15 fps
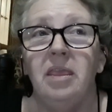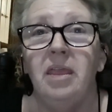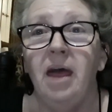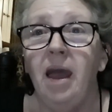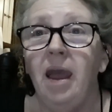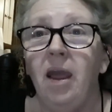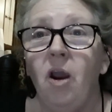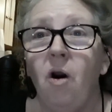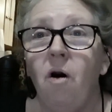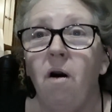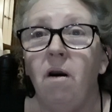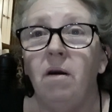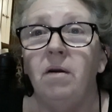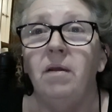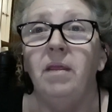They
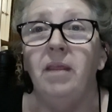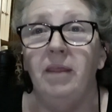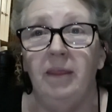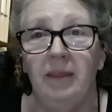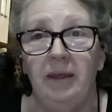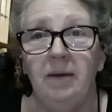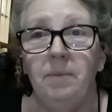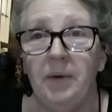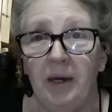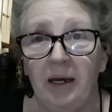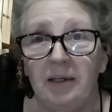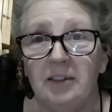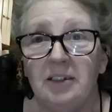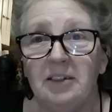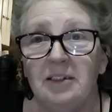are the
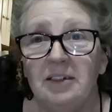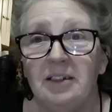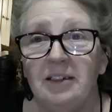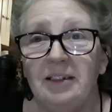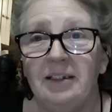best.